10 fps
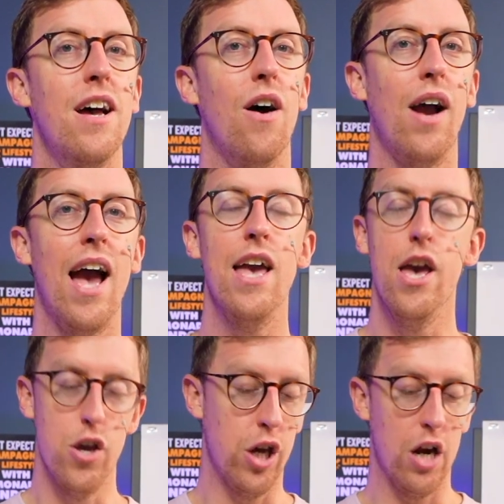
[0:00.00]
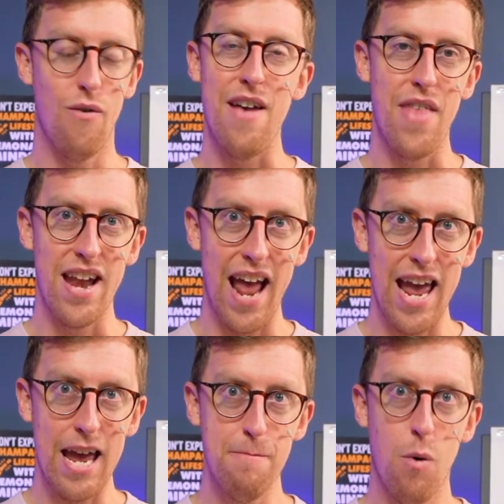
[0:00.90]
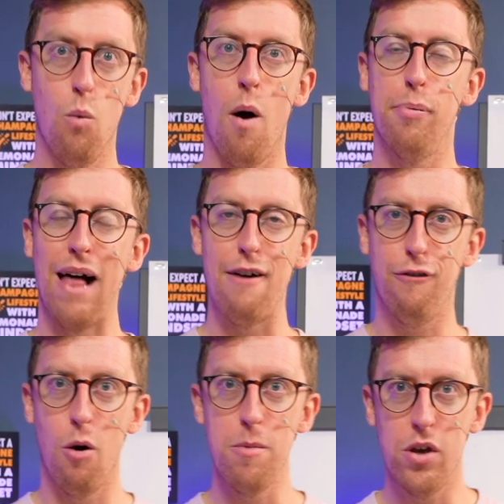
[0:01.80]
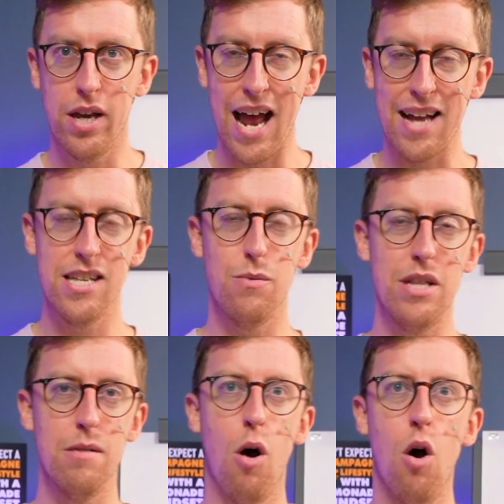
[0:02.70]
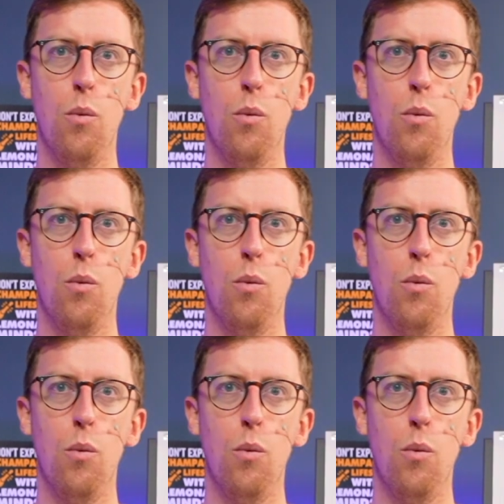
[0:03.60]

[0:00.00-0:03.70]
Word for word: Okay, you're gonna write their name, what platform you connected with them on,